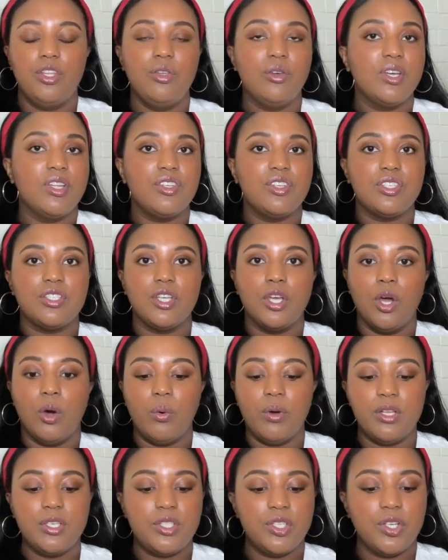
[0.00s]
You can just
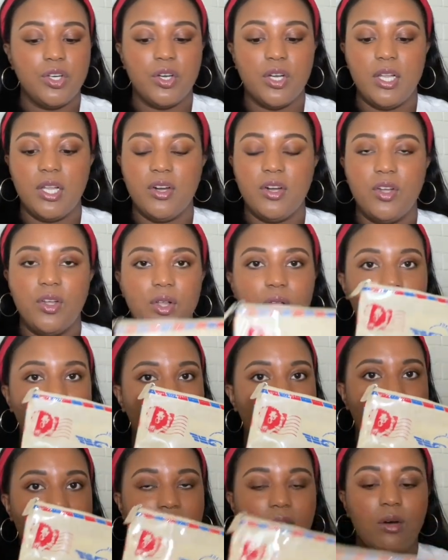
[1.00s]
go into your little
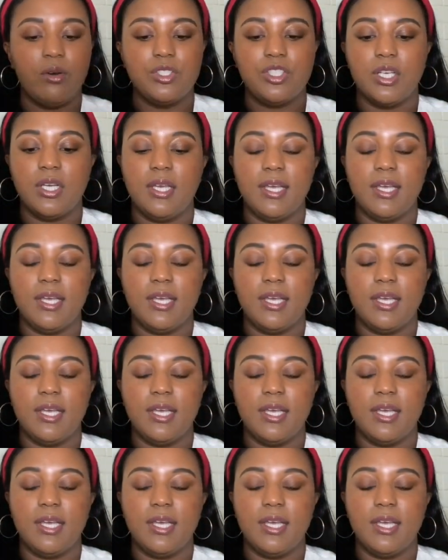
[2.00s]
pouch,